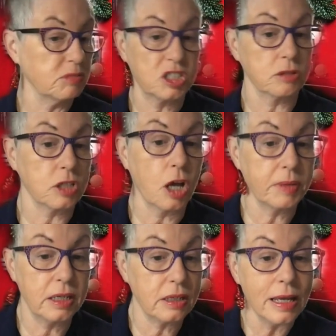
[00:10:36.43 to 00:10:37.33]
So I'm
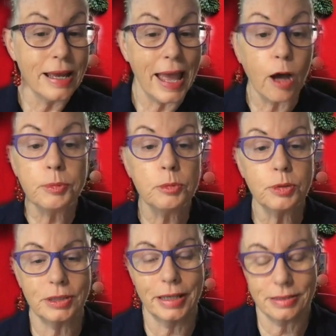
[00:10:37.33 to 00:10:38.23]
here to help you
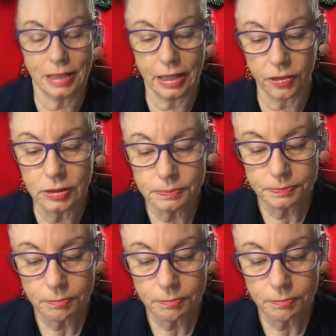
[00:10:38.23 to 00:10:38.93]
put that together.